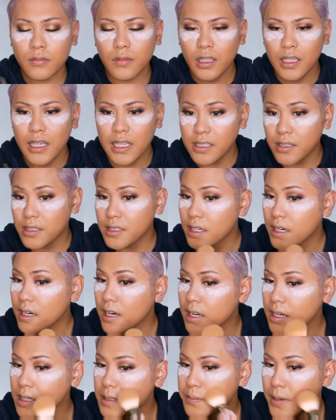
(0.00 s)
Yeah, so I started
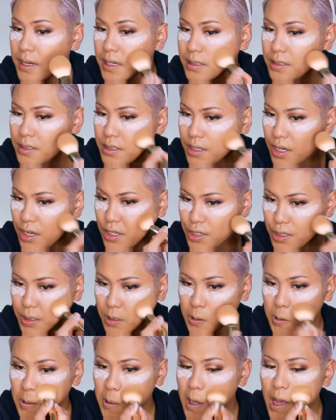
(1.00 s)
out as medical
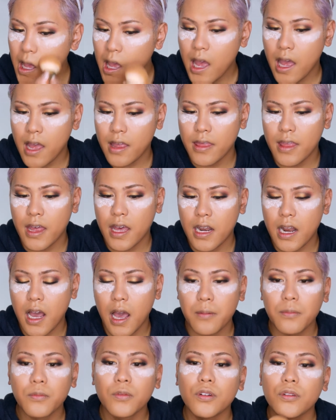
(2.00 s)
surgical, and then I
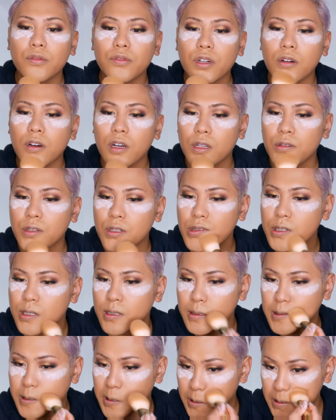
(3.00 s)
moved on
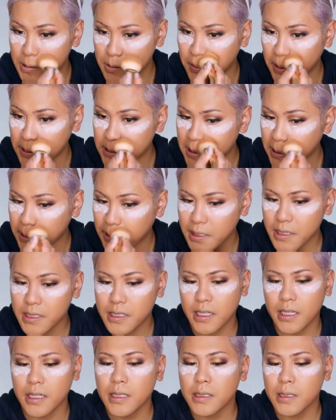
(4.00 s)
to cosmetic
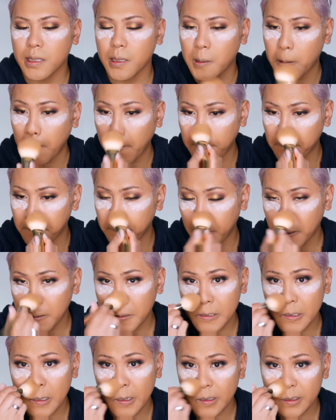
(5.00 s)
nursing. So
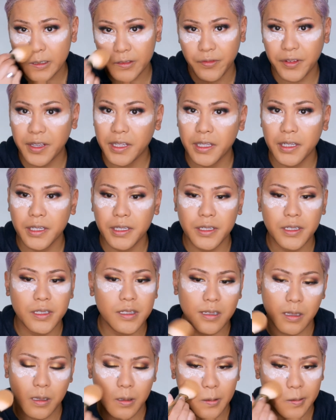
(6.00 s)
Botox,
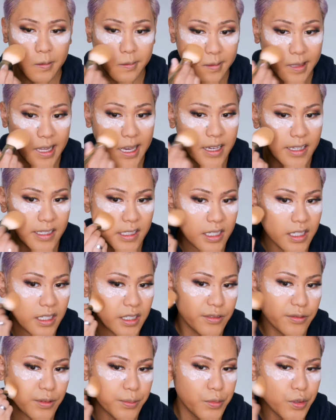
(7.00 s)
fillers, laser
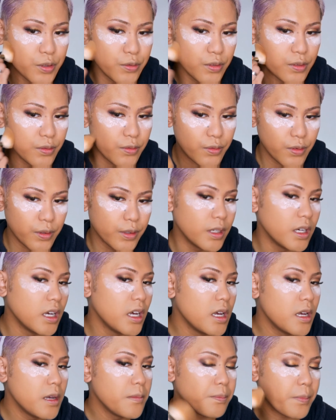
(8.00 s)
removal for
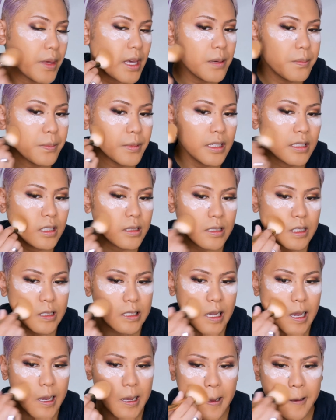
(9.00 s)
pigments,
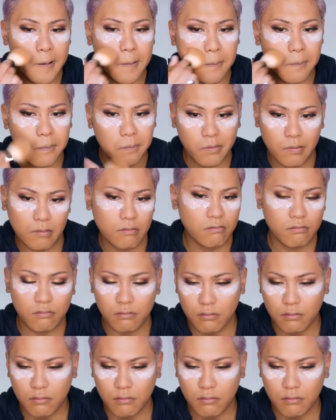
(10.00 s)
hair